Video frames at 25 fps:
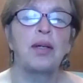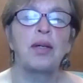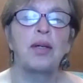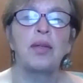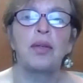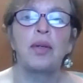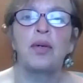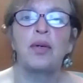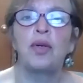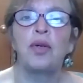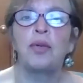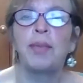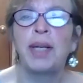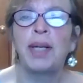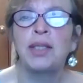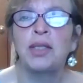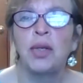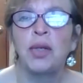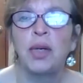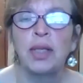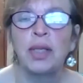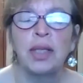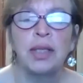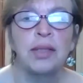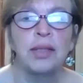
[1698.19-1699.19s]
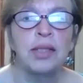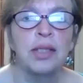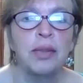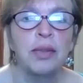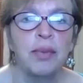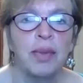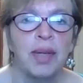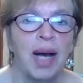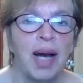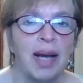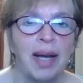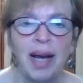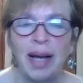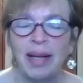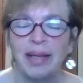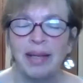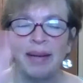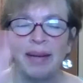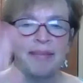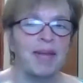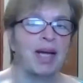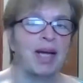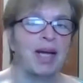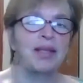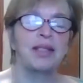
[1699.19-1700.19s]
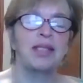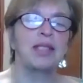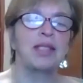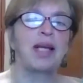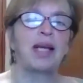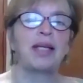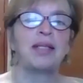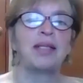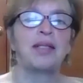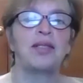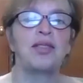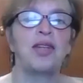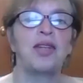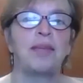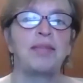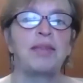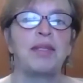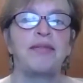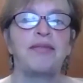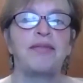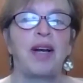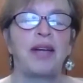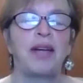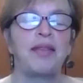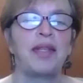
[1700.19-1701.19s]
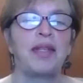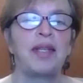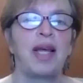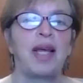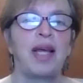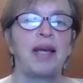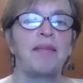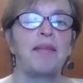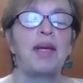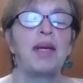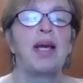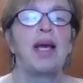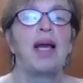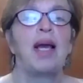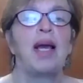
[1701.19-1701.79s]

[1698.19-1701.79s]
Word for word: Who, who, am I talking to? Well, I, am not going to take time to find the name.